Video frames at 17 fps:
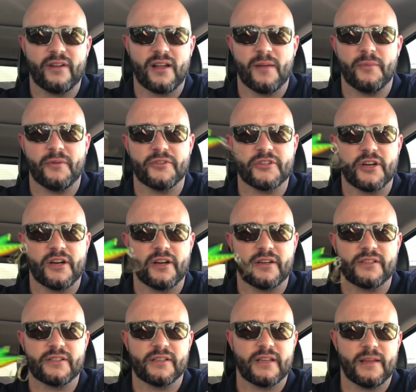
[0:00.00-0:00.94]
it a couple
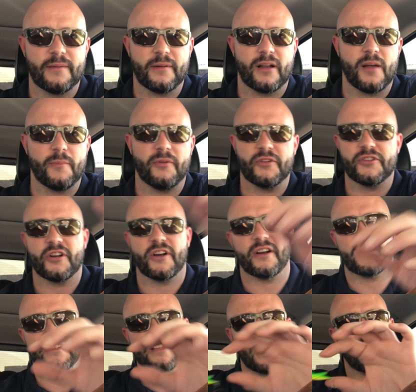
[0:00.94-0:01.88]
jerks,
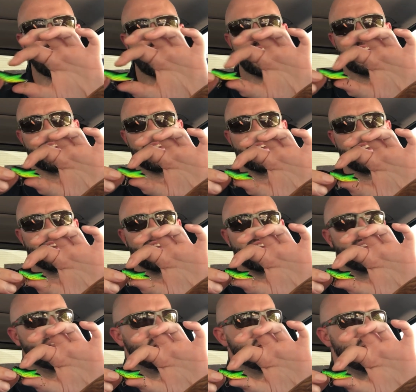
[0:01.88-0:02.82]
and
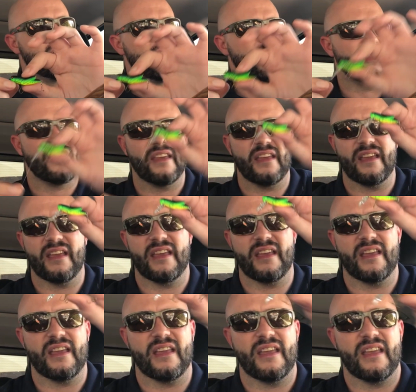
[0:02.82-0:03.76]

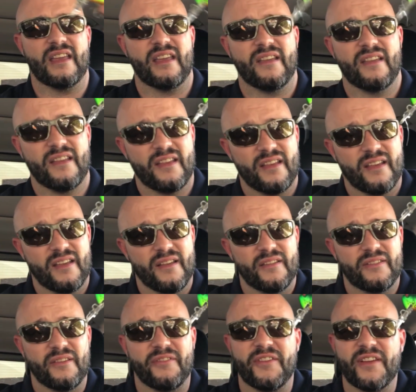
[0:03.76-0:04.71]
the
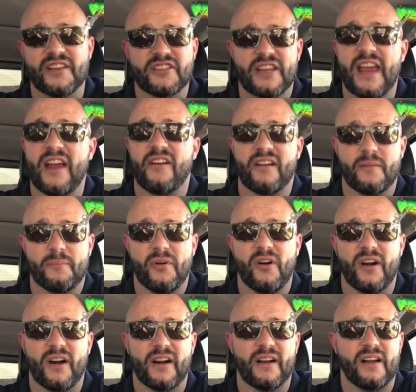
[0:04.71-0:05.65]
fish tear it
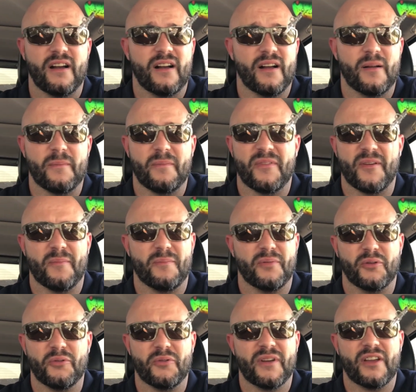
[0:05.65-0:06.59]
apart. The
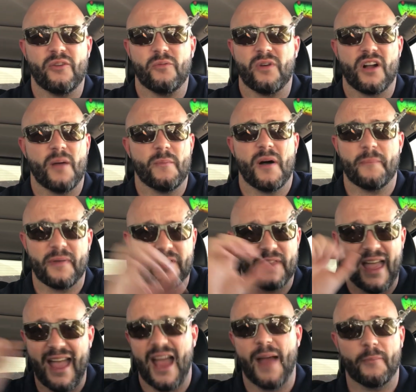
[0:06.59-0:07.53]
bluegill will come up and
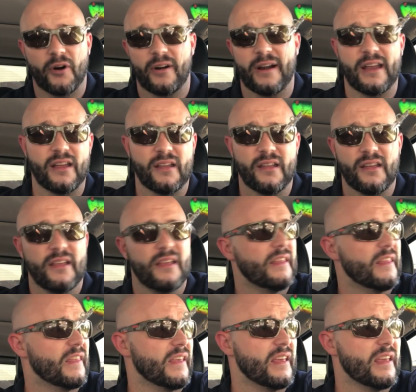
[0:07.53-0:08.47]
hammer it.
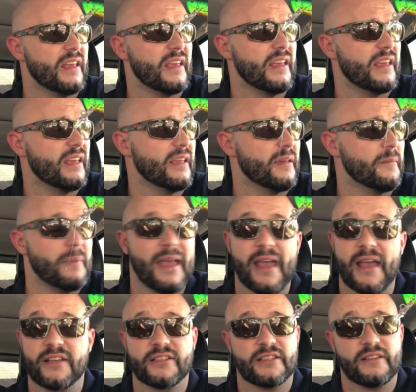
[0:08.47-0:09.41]
The
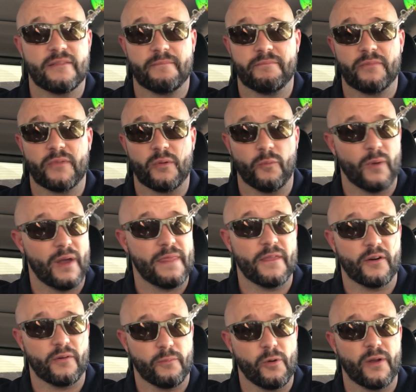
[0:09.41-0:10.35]
bass, when
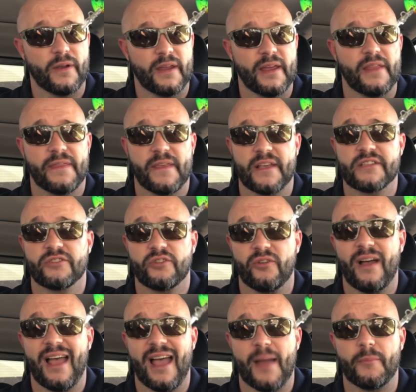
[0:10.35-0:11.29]
they want to hit this,
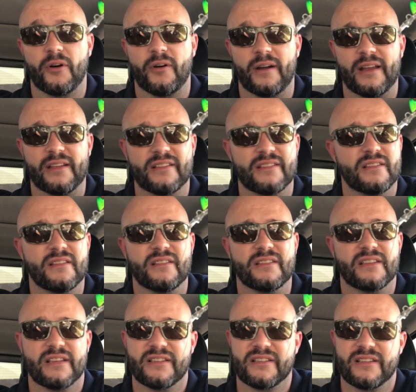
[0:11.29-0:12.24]
they'll hammer it.
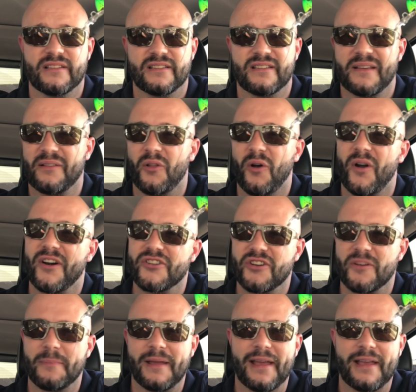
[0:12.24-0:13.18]
See
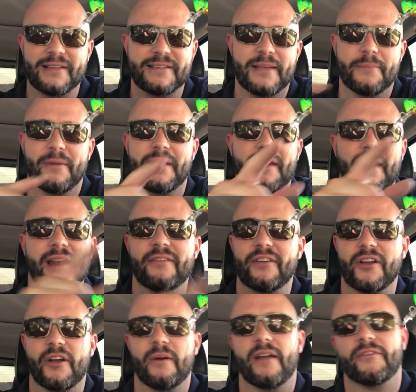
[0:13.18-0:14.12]
larger bass, they might not
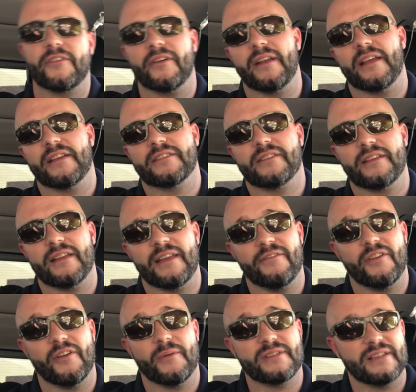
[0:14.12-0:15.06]
even go after this,
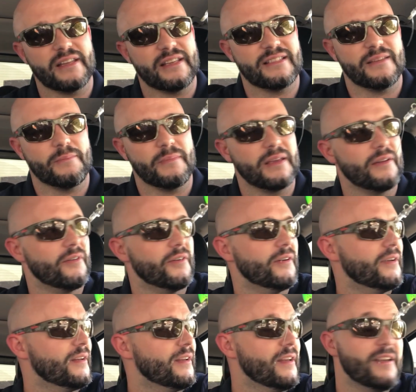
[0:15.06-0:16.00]
even though it's an easy meal.
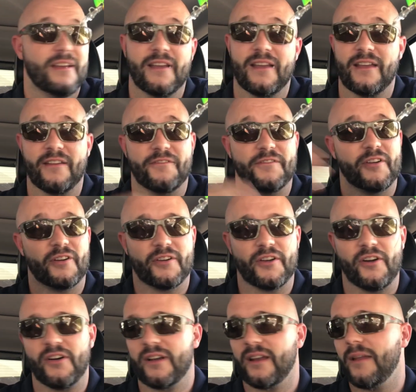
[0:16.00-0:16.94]
If you're
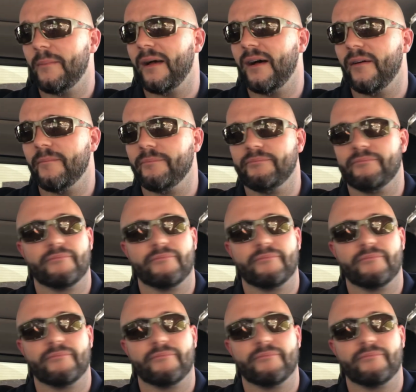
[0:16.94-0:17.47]
talking about